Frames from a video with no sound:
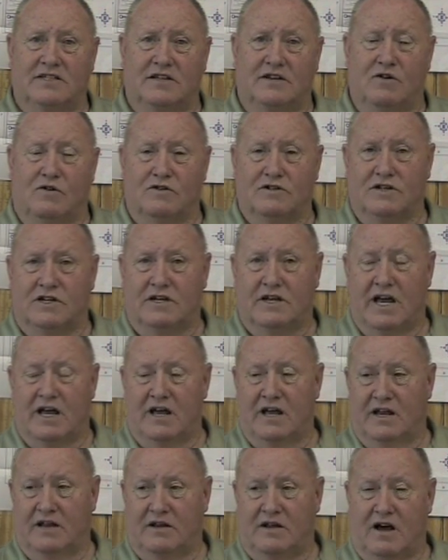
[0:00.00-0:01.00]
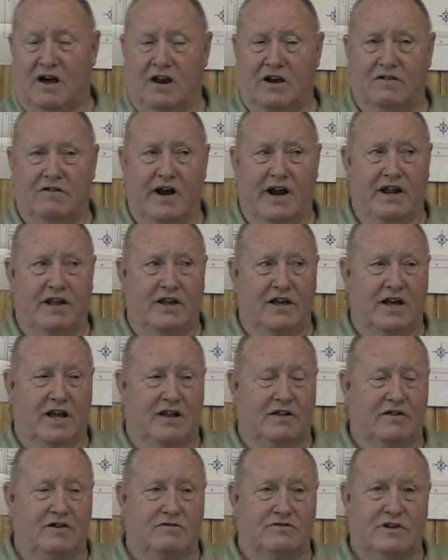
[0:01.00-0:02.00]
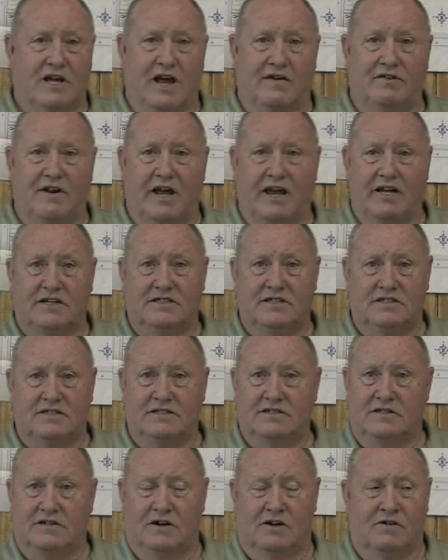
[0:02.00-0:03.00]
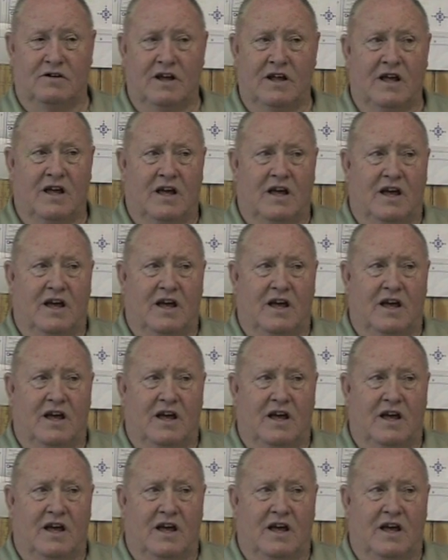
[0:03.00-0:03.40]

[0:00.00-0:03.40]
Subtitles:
And of course, in Colorado, you got those avalanches, you know,